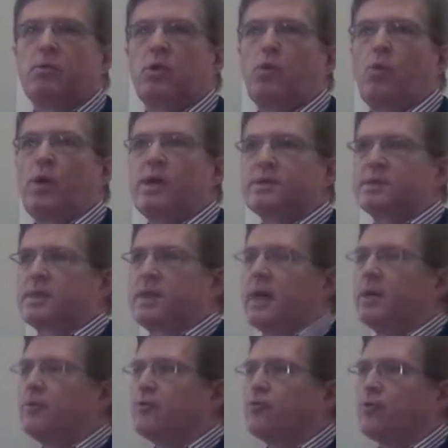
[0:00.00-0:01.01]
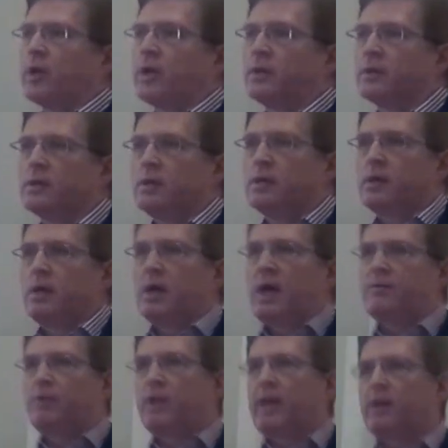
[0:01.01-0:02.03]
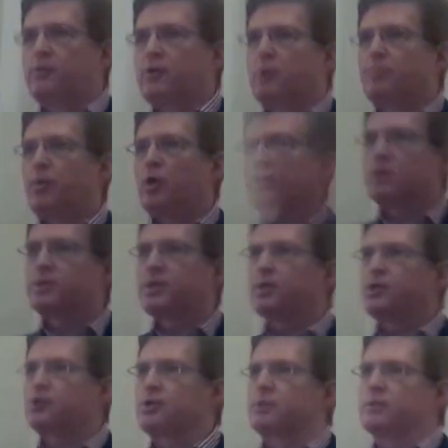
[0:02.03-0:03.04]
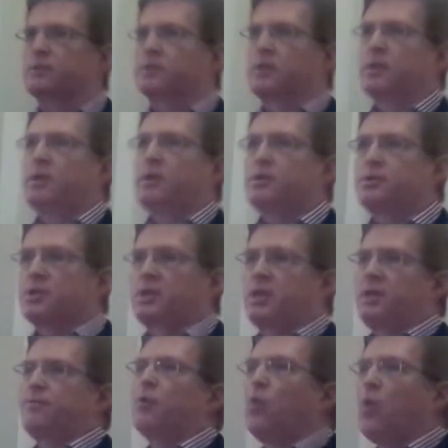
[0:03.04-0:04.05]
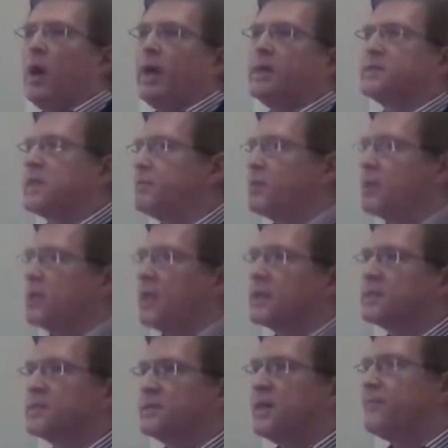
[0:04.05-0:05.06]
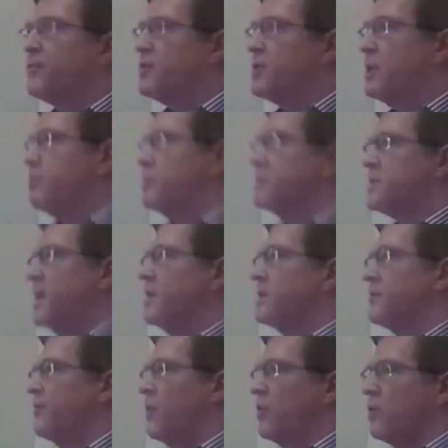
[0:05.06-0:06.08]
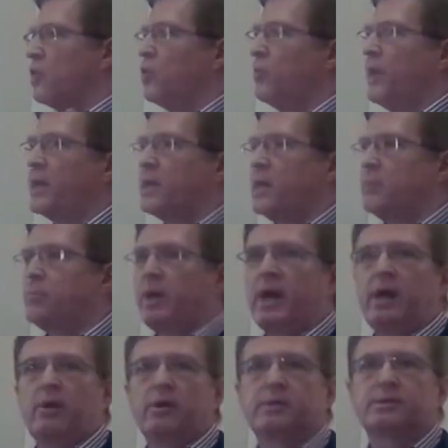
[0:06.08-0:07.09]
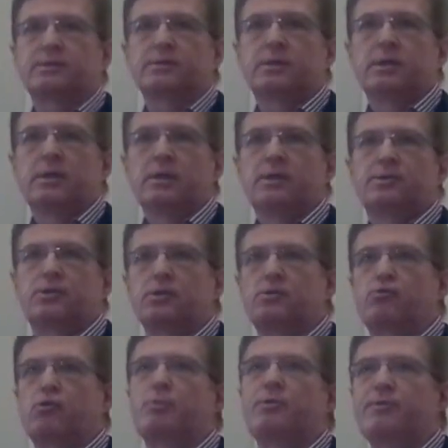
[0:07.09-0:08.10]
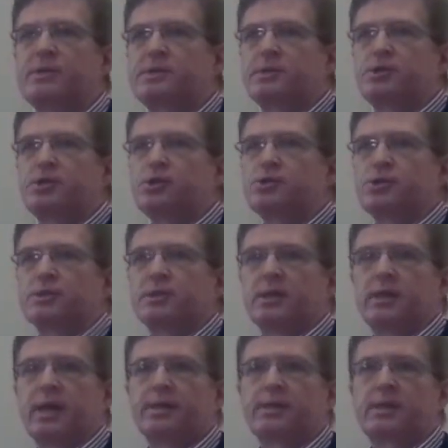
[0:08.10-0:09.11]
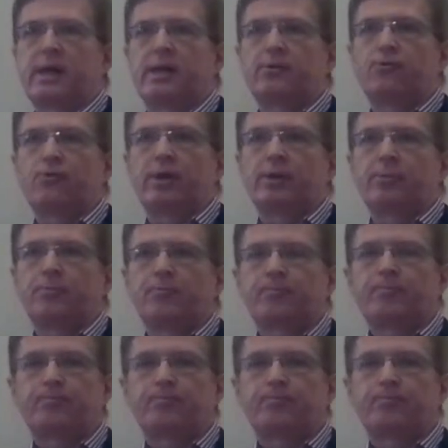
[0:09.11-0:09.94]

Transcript: where we as a country have allowed our politicians to give away something like 70% of our lawmaking powers to a group of institutions in another country.